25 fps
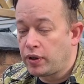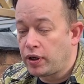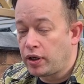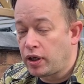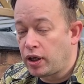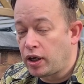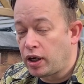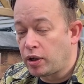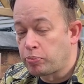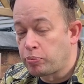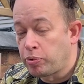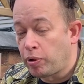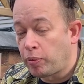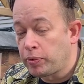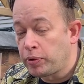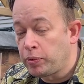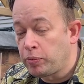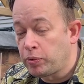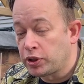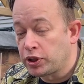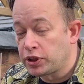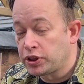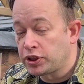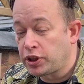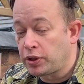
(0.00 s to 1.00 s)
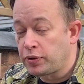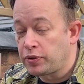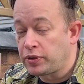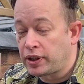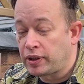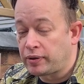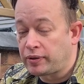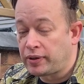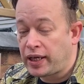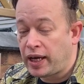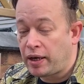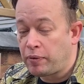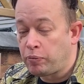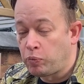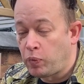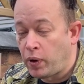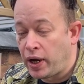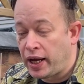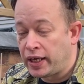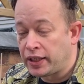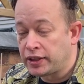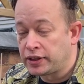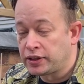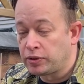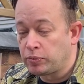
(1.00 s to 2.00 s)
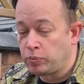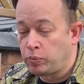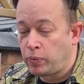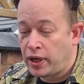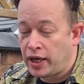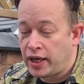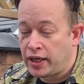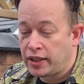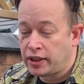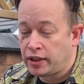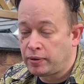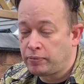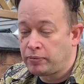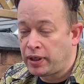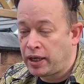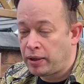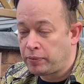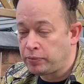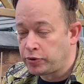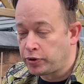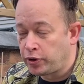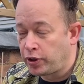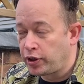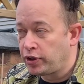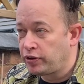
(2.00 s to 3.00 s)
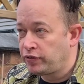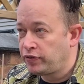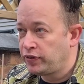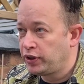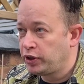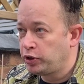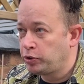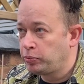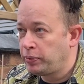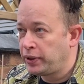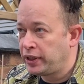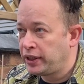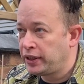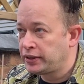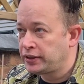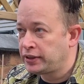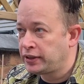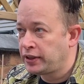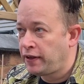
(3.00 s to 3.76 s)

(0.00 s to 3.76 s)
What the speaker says: I probably want to soak them, get them wet, wear them, let them dry off a little bit,